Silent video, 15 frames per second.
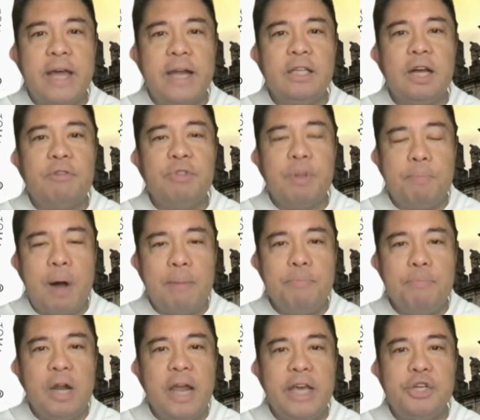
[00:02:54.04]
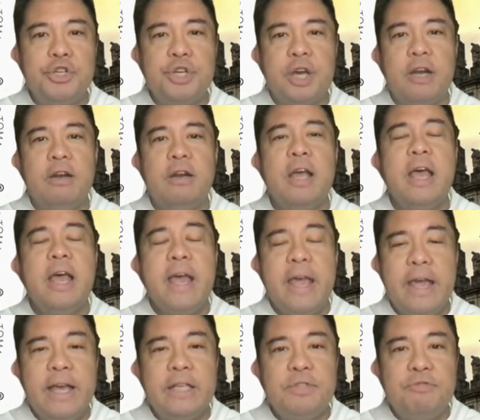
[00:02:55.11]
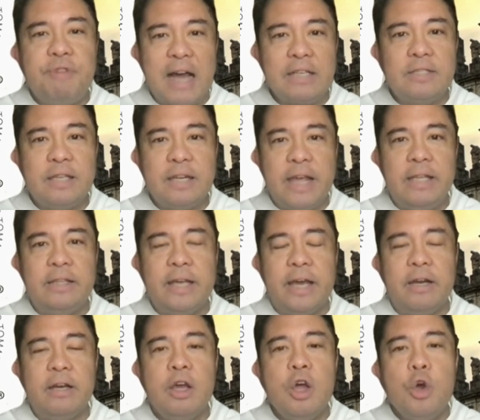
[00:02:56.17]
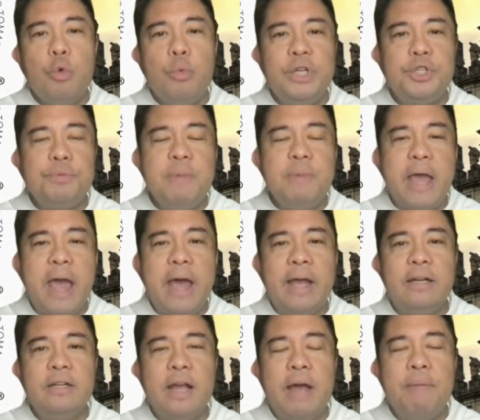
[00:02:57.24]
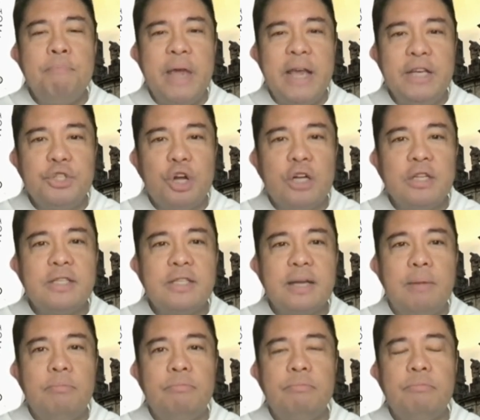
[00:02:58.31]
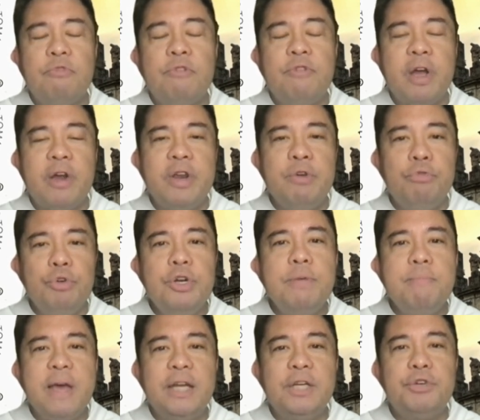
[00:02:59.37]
of the population is vaccinated, and based on some very rudimentary